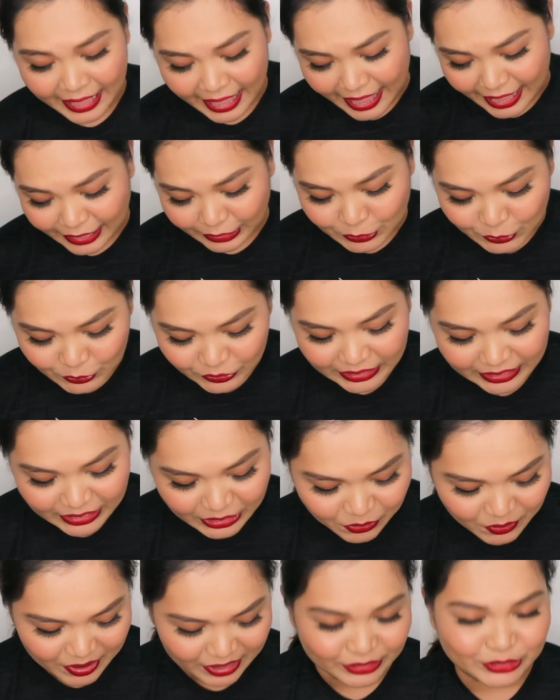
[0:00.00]
Etong
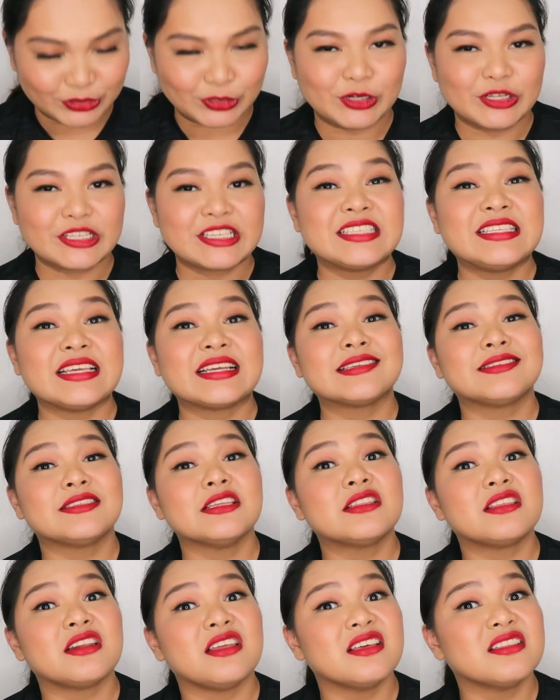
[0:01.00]
dalawang to,
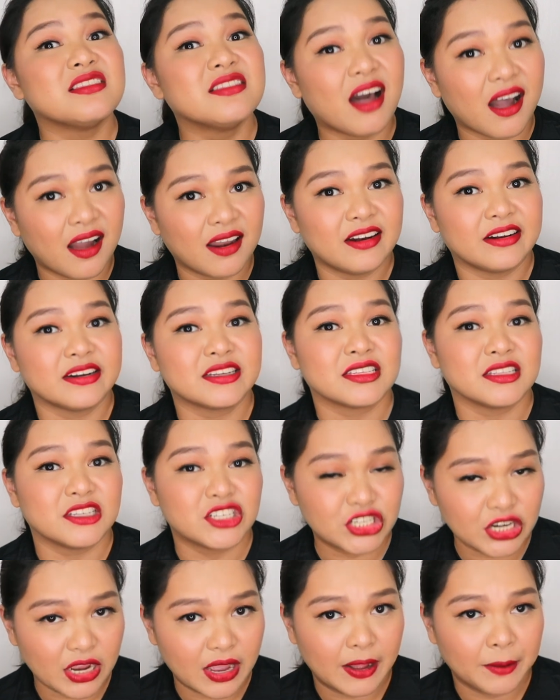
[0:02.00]
$63 na
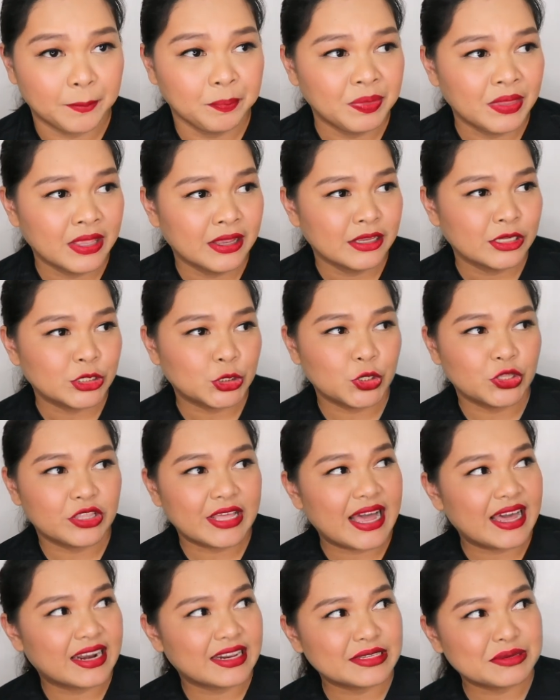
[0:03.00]
siya. So,
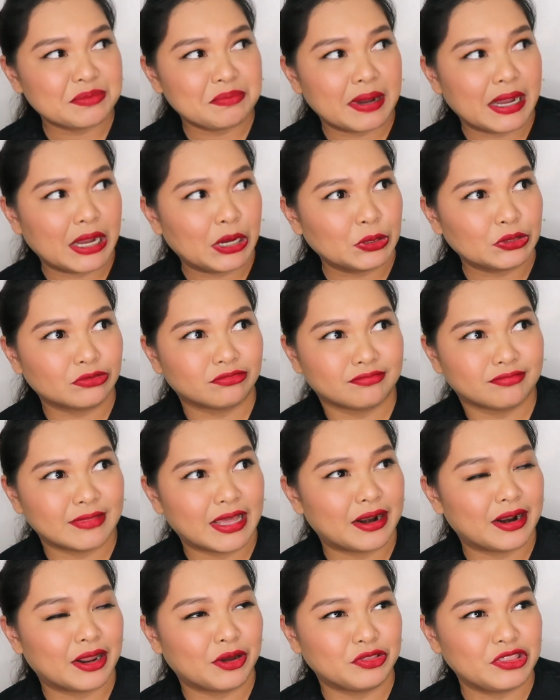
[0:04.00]
that is about
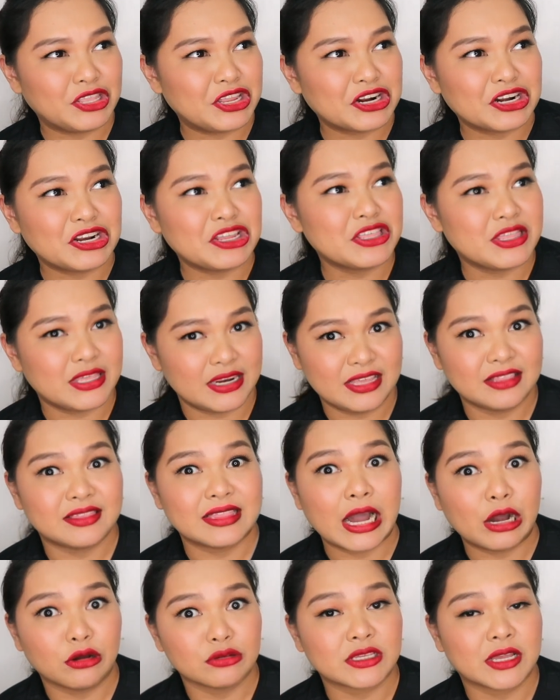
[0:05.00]
around nearly
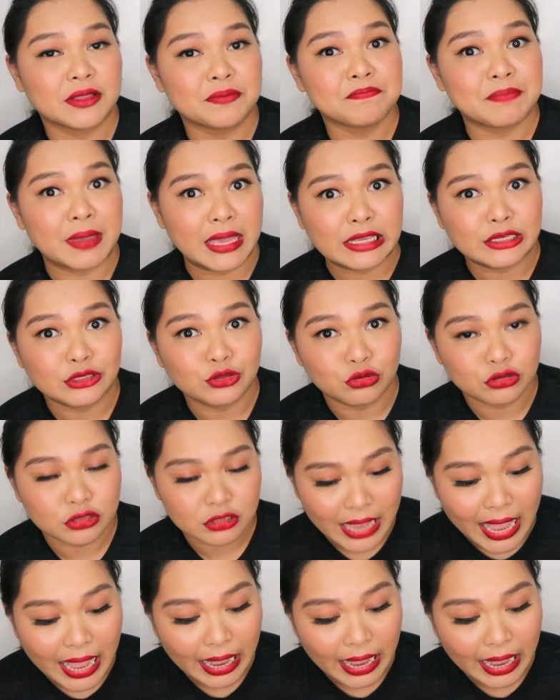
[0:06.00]
3,000 pesos.